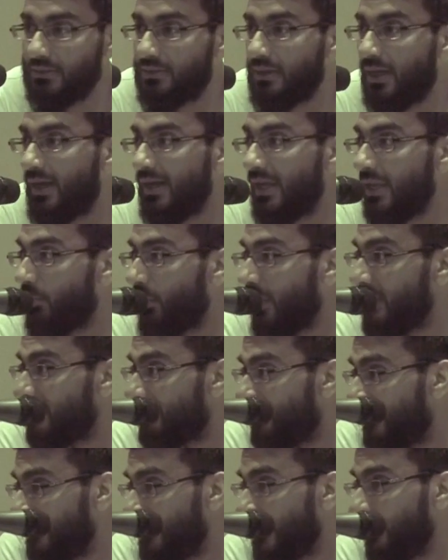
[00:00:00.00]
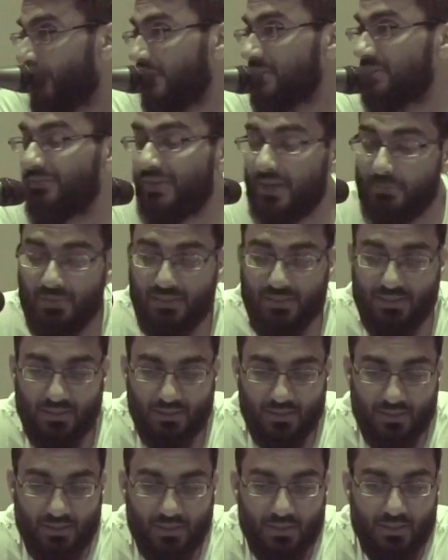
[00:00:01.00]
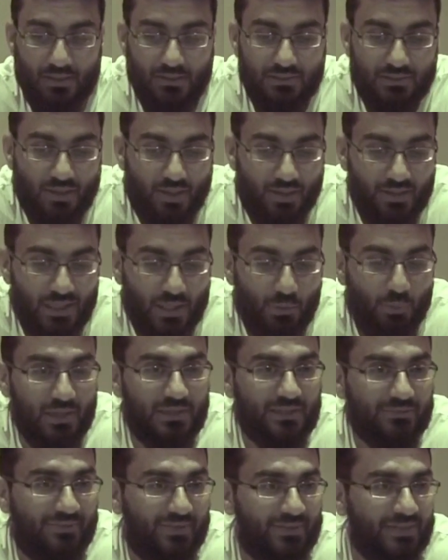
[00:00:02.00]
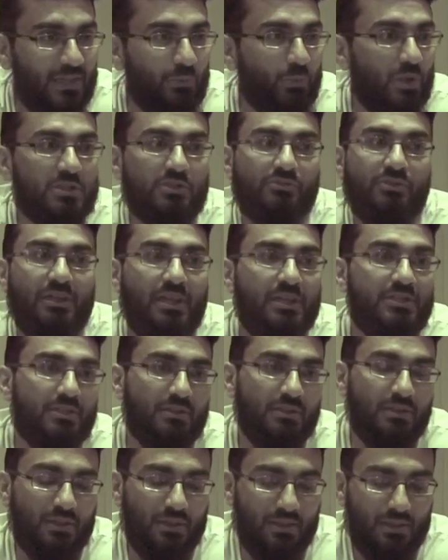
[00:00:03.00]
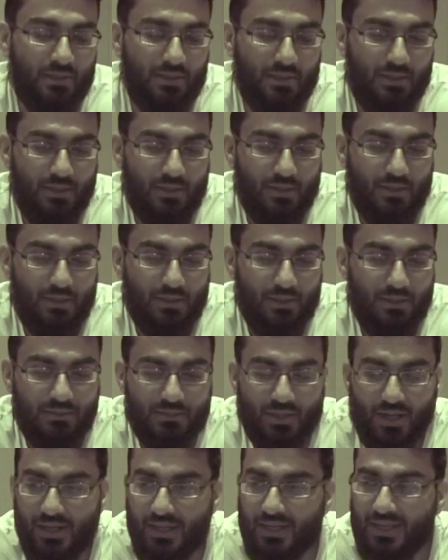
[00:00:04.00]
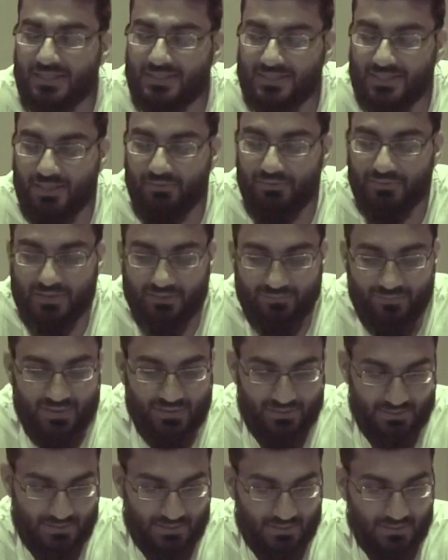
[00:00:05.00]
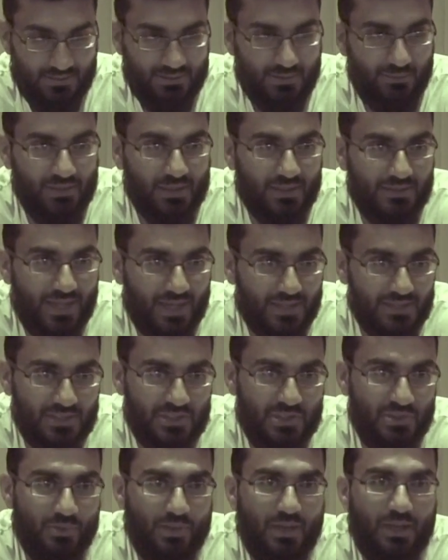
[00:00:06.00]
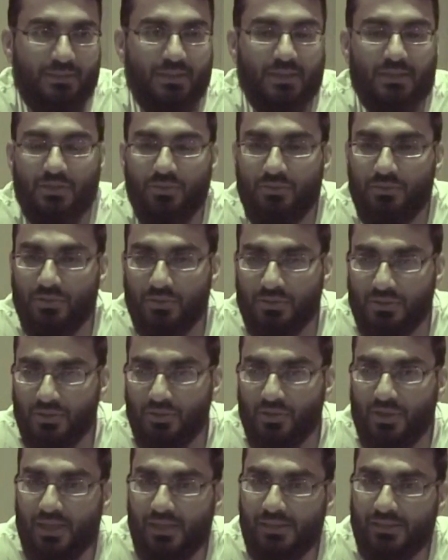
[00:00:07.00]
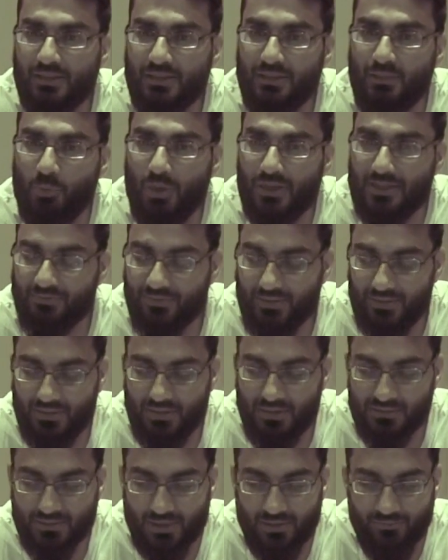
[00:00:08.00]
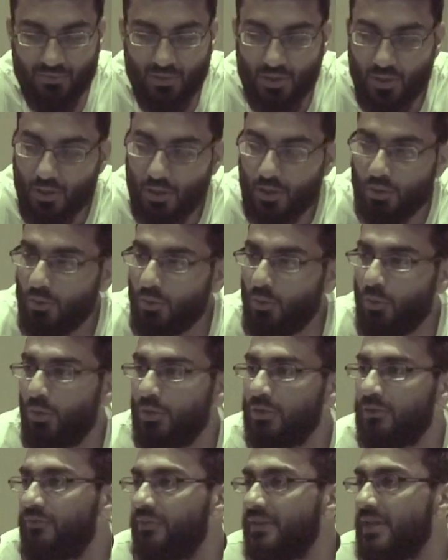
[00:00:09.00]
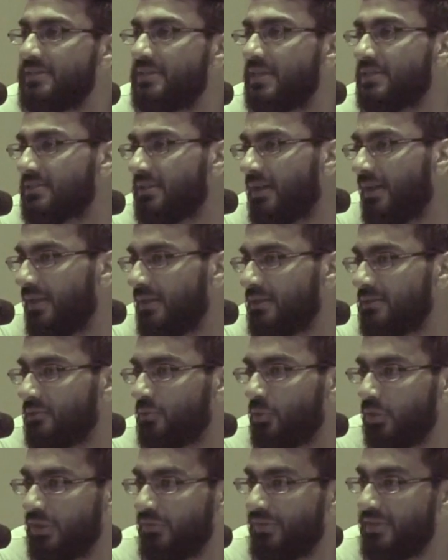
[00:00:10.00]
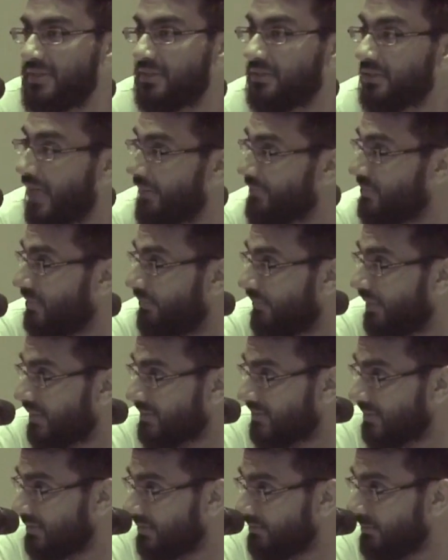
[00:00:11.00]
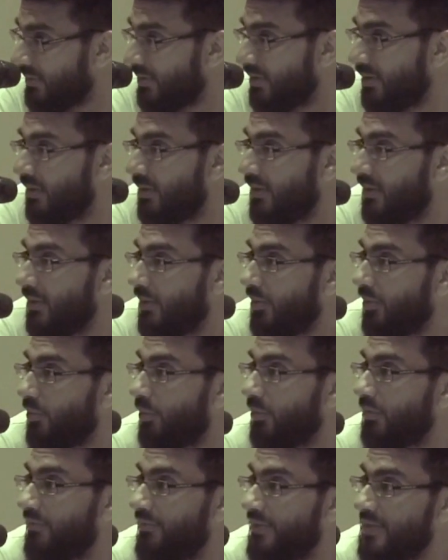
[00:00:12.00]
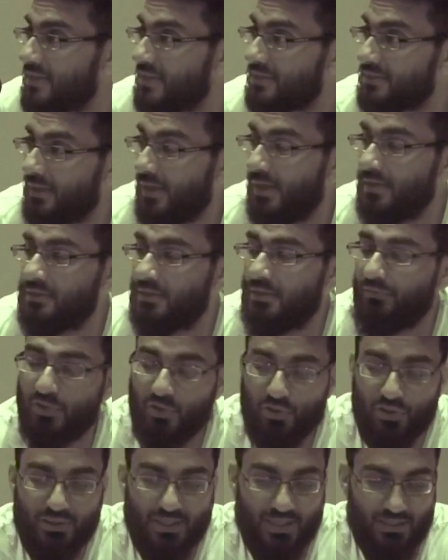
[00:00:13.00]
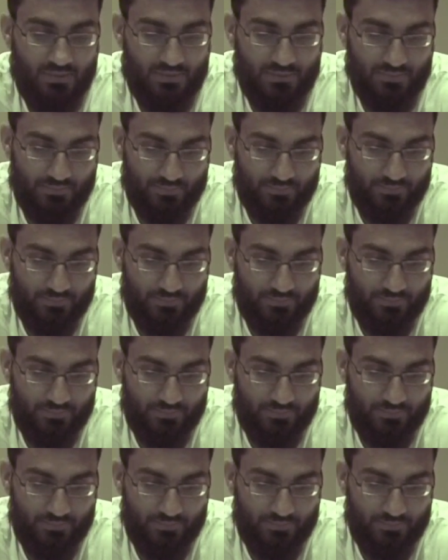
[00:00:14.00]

dying while defending one's family, dying while defending one's religion, dying in self-defense, somebody attacks you and then you killed while defending yourself, all of these are signs, all of these are types of martyrdom, all of these are signs of a good end.